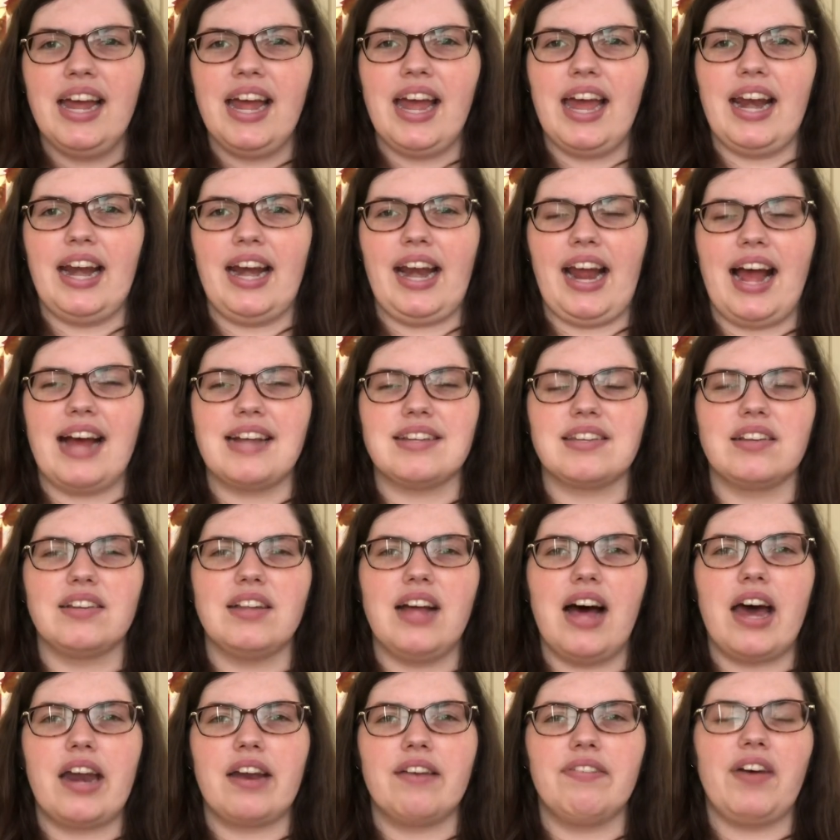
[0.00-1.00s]
and it has a
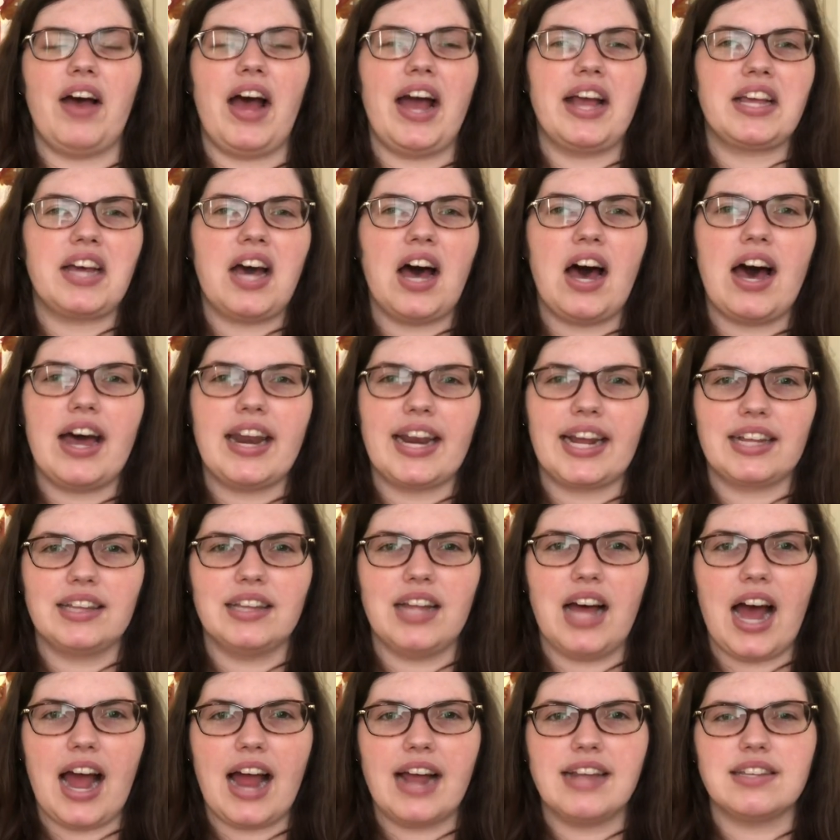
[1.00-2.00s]
lot of iconic
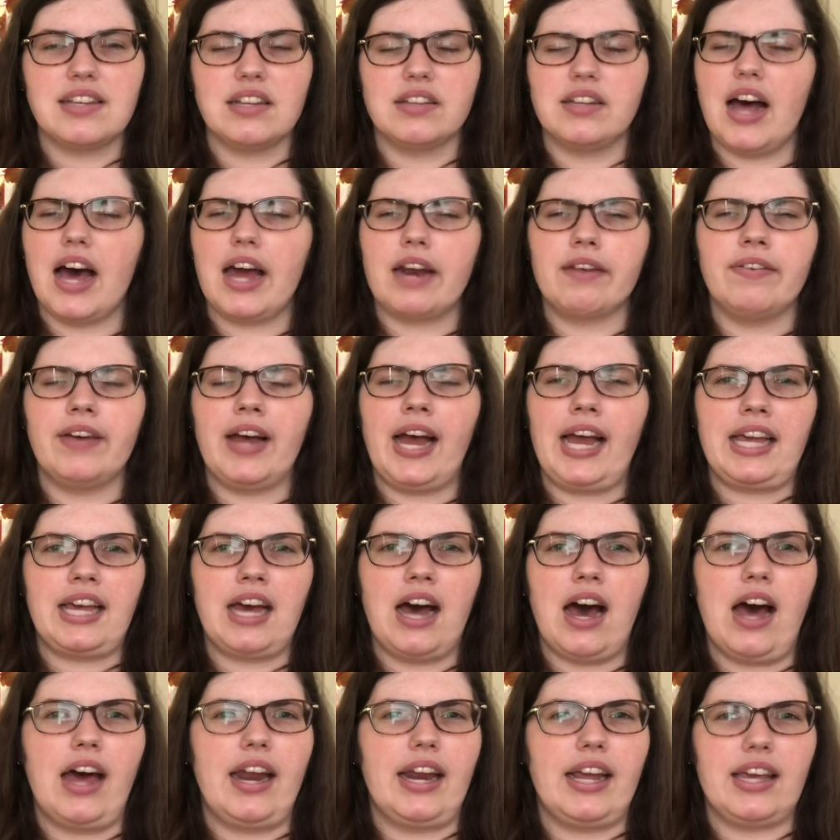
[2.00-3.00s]
lines, a lot of
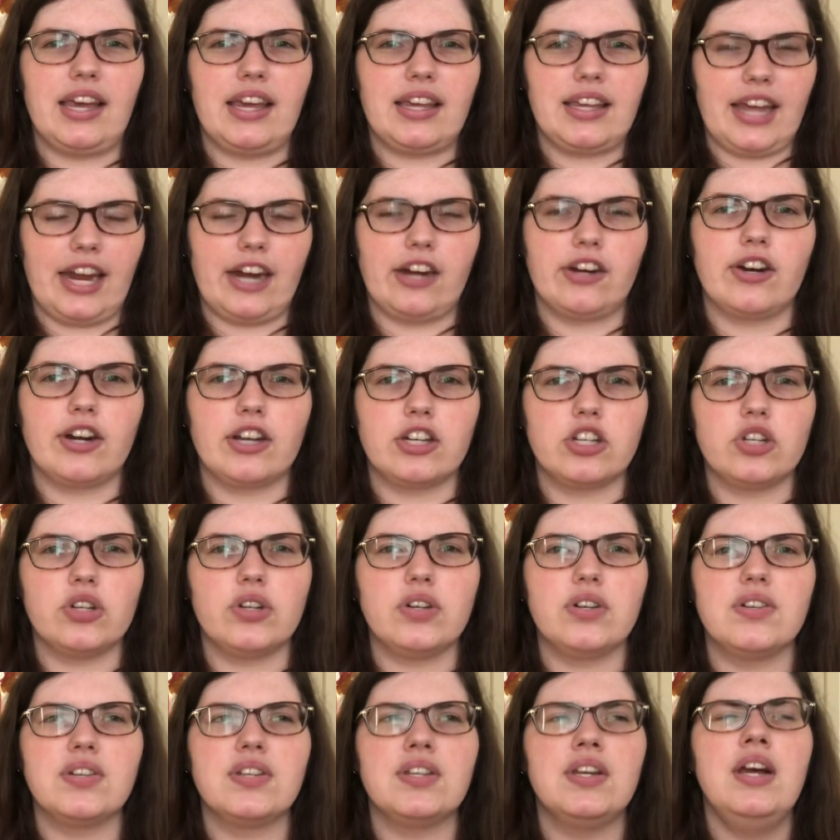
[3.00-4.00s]
iconic
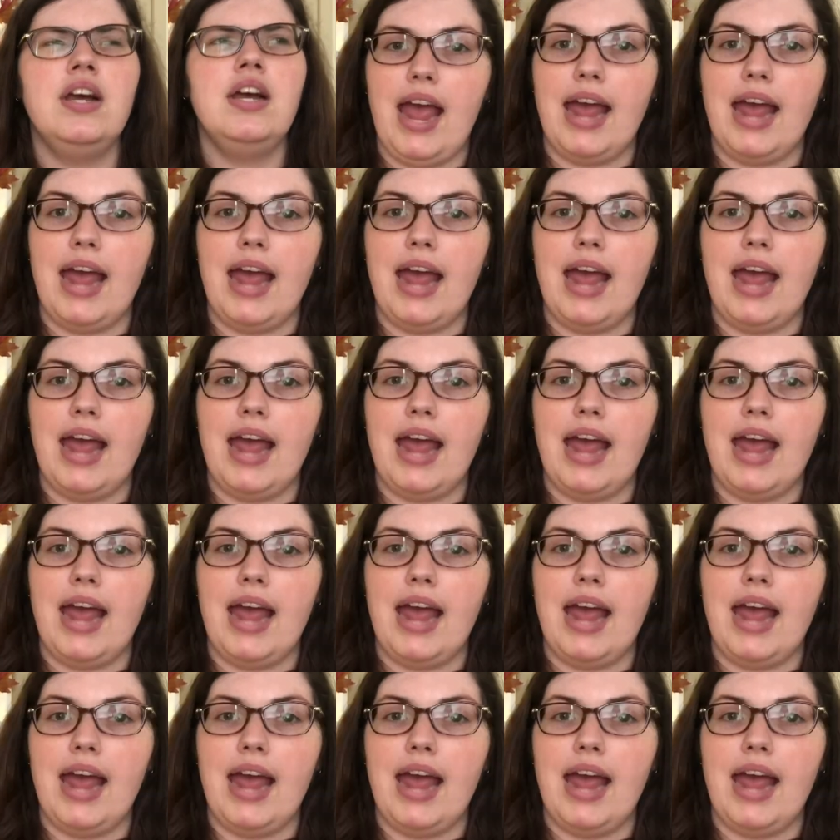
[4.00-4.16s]
characters.